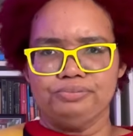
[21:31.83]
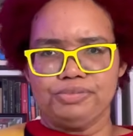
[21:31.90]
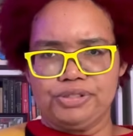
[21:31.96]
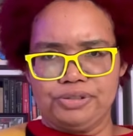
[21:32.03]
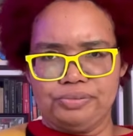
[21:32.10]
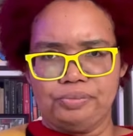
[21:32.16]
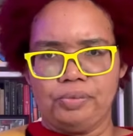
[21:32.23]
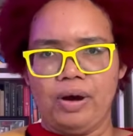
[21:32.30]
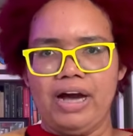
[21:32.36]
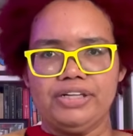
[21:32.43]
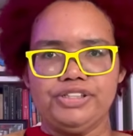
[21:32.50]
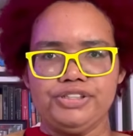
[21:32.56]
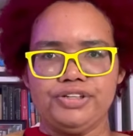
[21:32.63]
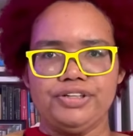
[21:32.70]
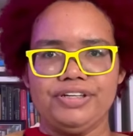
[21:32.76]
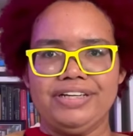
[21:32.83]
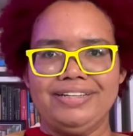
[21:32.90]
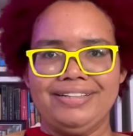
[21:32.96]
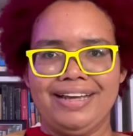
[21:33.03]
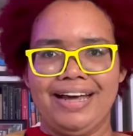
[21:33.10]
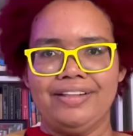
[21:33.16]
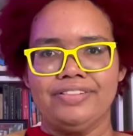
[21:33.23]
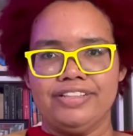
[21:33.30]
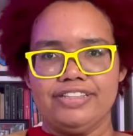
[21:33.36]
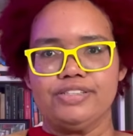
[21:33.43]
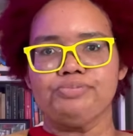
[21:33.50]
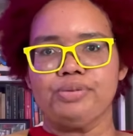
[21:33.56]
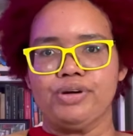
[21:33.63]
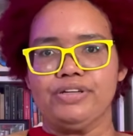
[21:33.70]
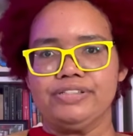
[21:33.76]
swatcher and not this
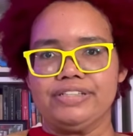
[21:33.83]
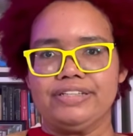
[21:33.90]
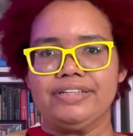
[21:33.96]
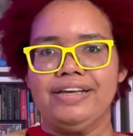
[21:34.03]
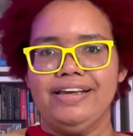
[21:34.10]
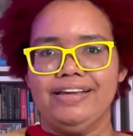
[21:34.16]
person,